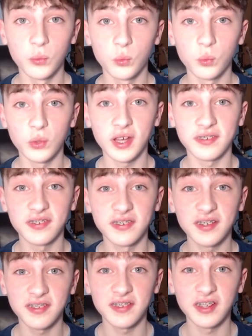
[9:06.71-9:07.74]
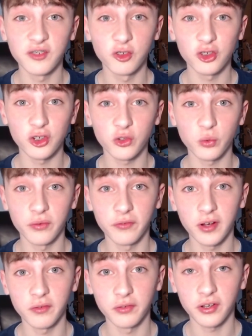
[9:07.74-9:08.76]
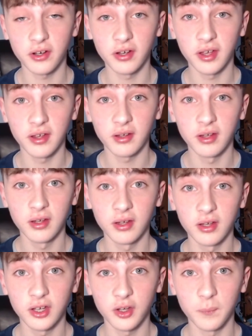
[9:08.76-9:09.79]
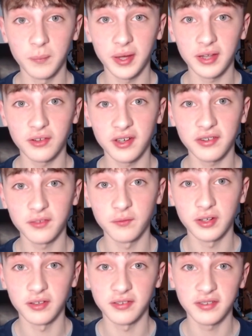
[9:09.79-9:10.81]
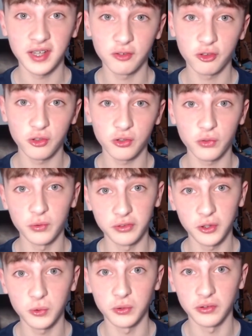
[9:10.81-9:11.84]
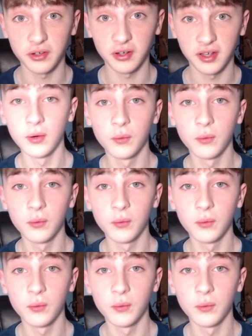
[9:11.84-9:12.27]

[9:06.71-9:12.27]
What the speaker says: We had 16 shots with 5 on target compared to Aston Villa's 10 shots with 2 on target.